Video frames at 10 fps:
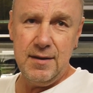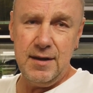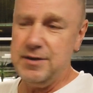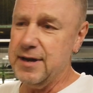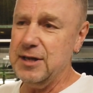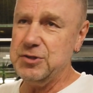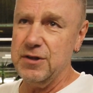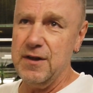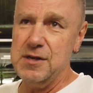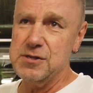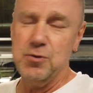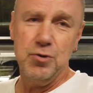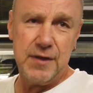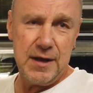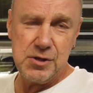in nature, these
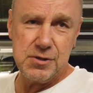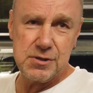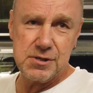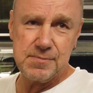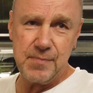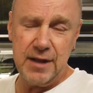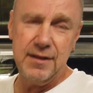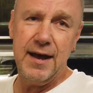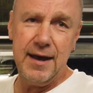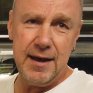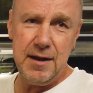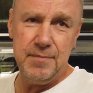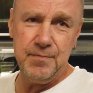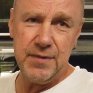little things are laid